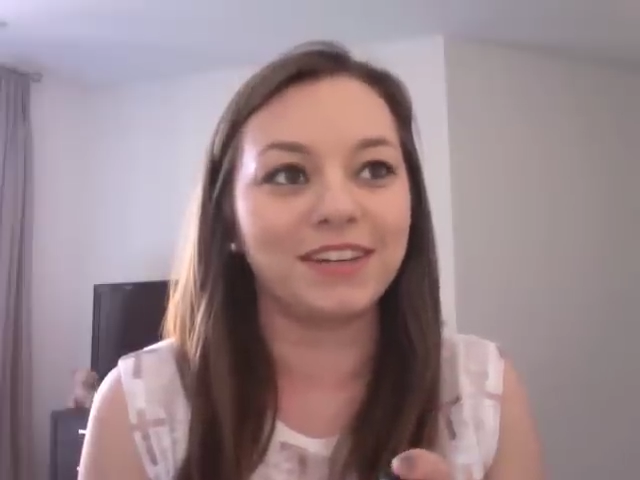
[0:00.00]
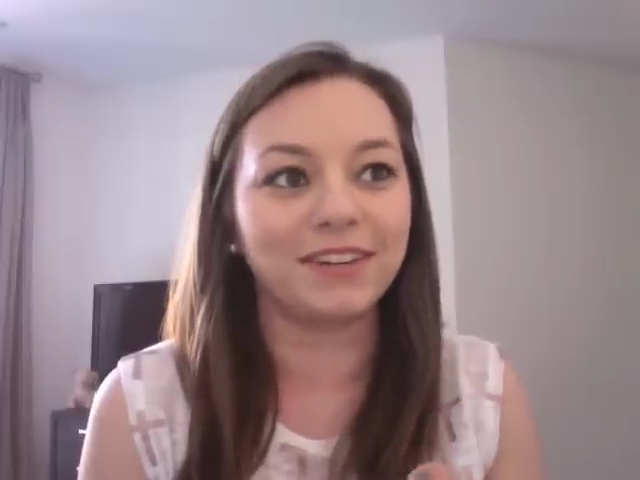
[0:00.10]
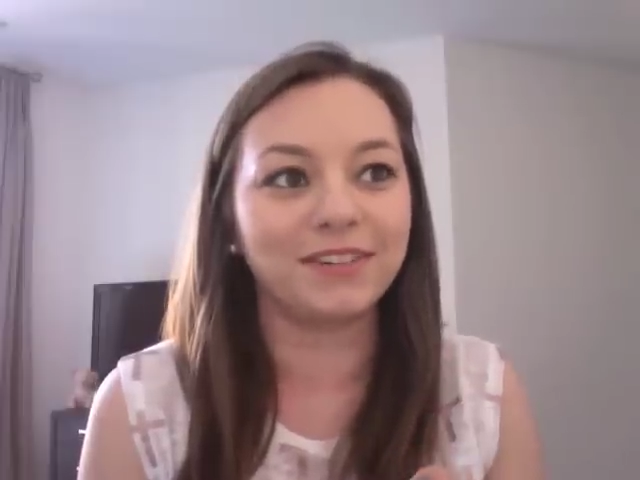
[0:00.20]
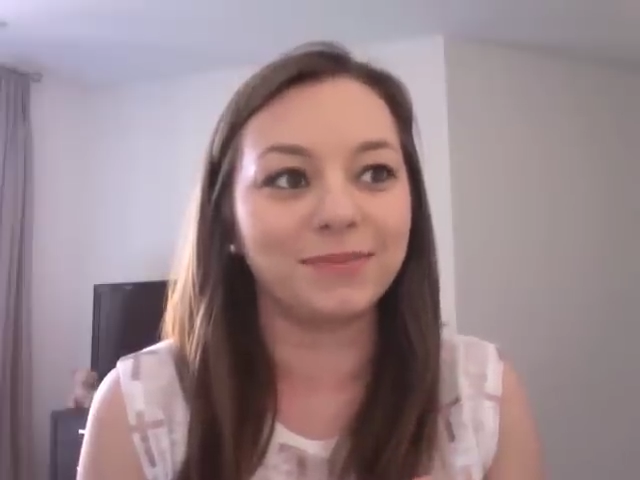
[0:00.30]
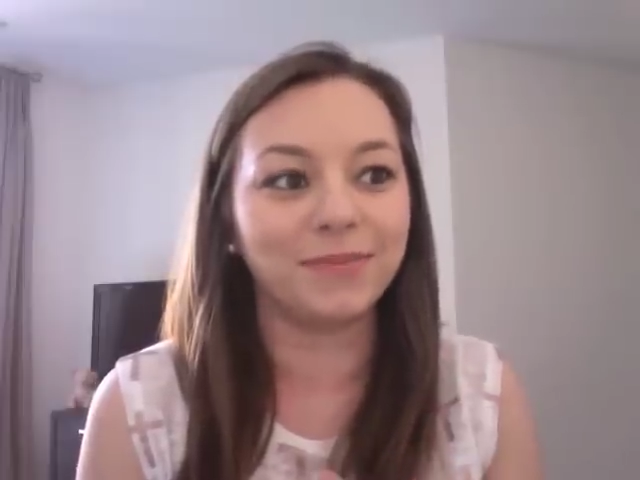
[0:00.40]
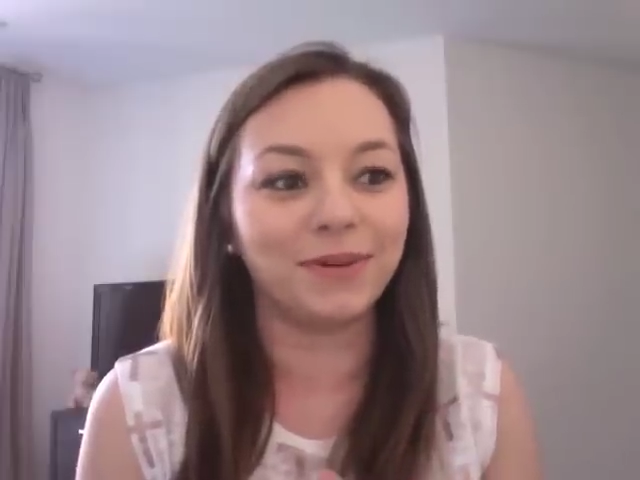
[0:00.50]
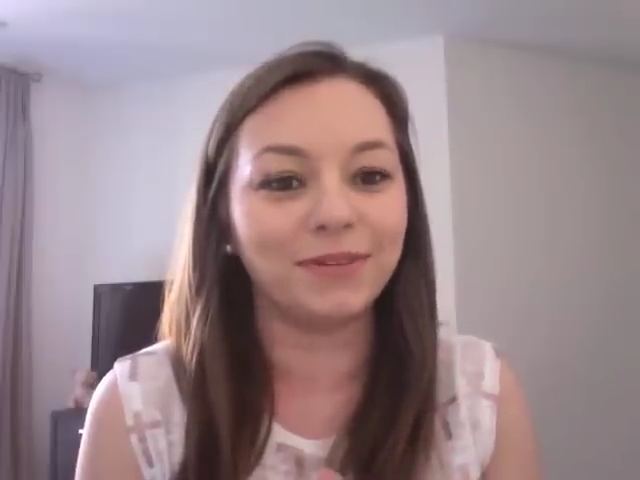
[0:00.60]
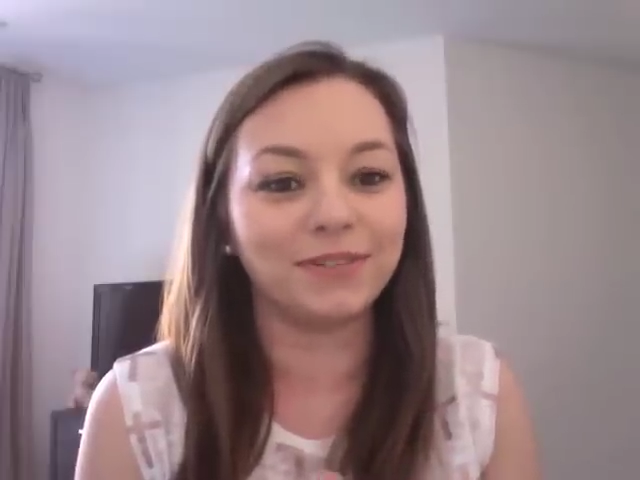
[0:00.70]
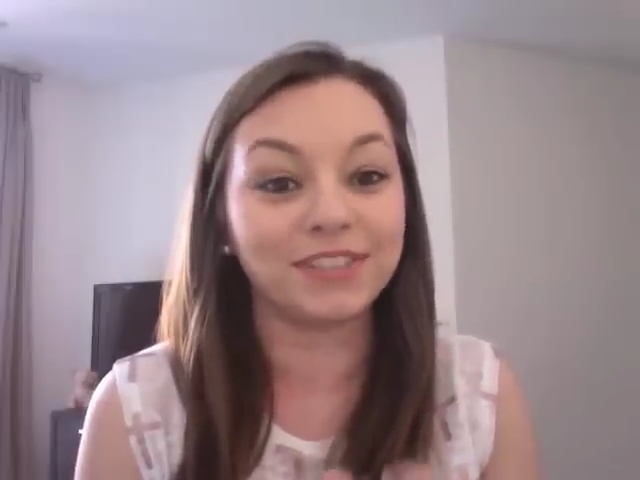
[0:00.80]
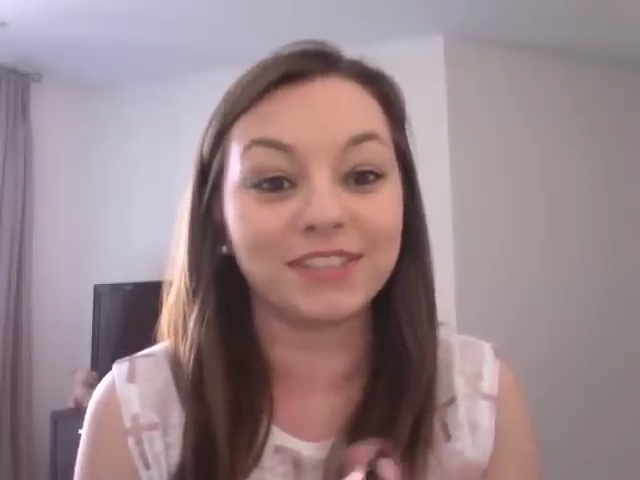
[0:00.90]
Girl
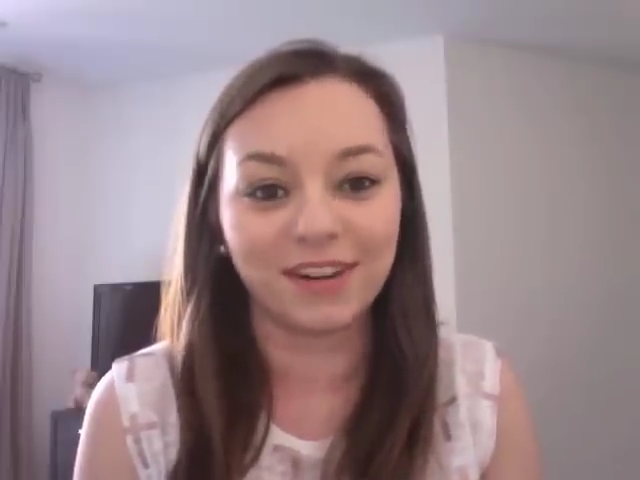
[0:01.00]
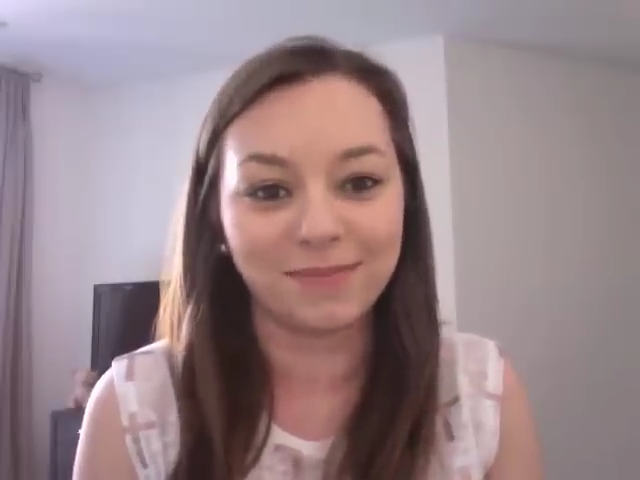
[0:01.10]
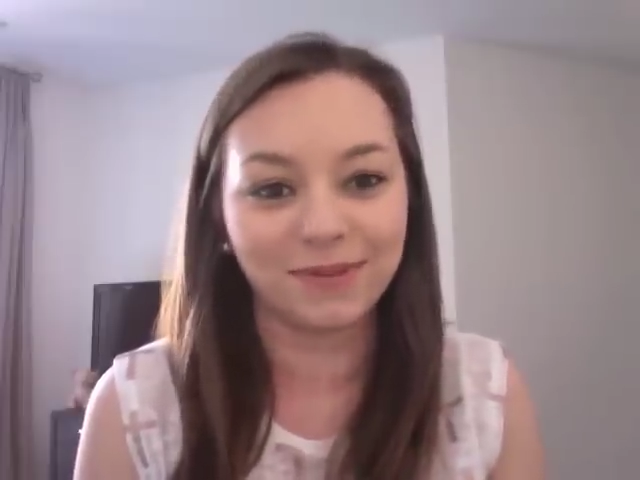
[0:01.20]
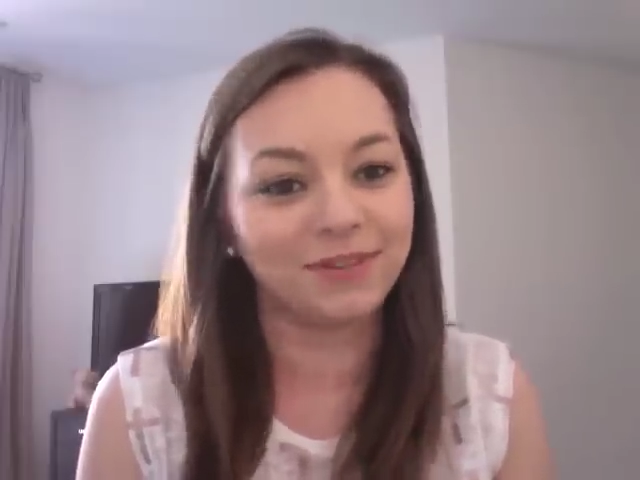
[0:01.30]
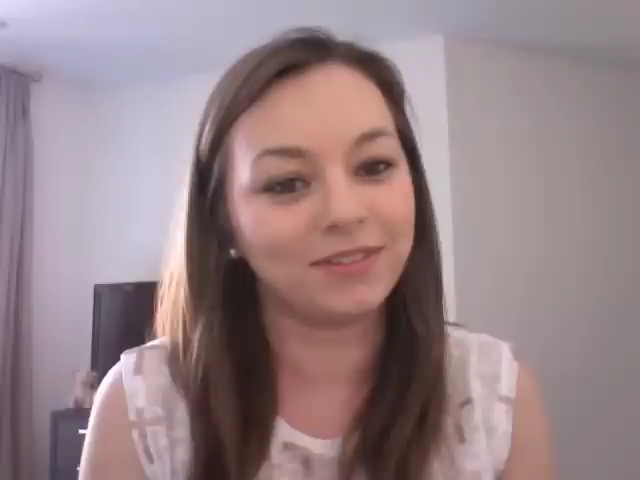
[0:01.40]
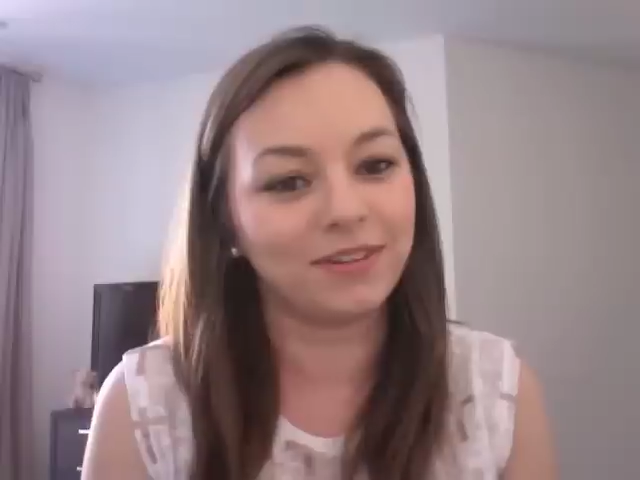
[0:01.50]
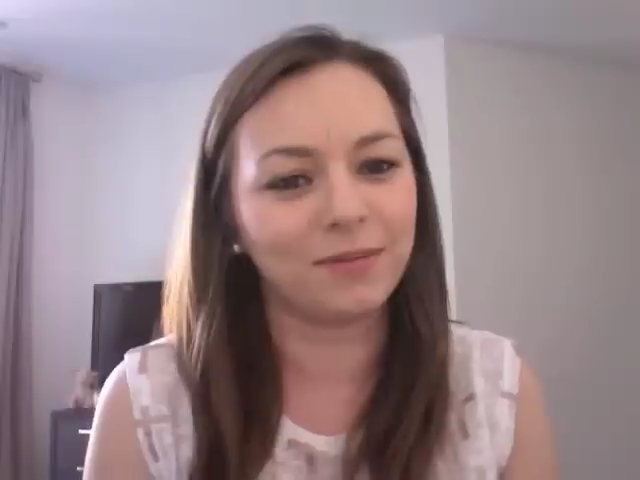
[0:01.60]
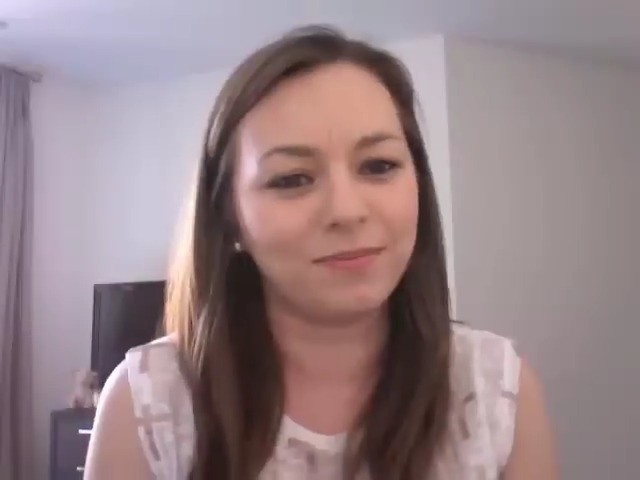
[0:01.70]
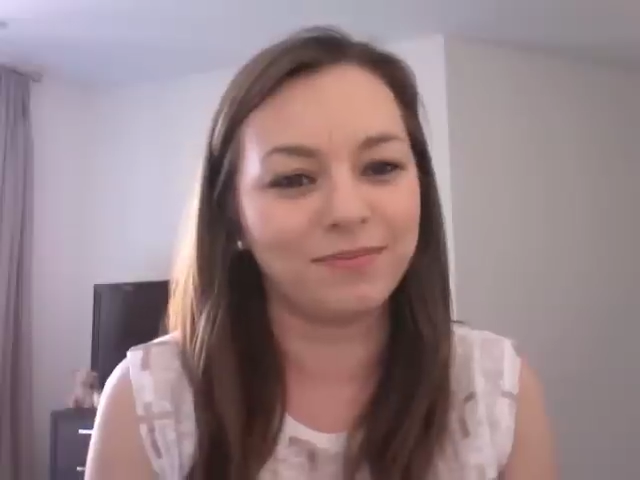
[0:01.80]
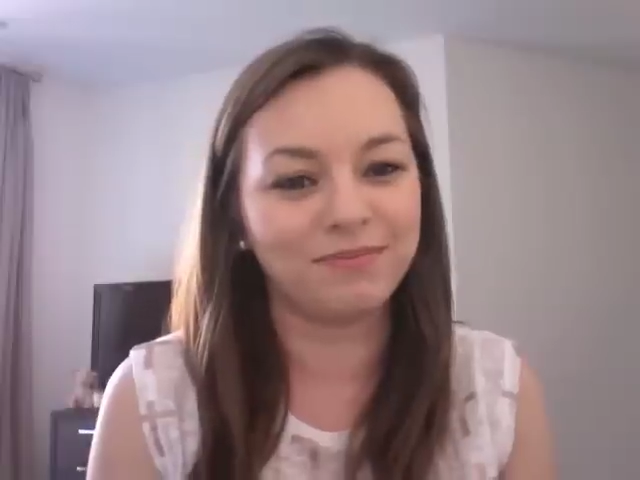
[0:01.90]
blog, which is a great blog, so I'll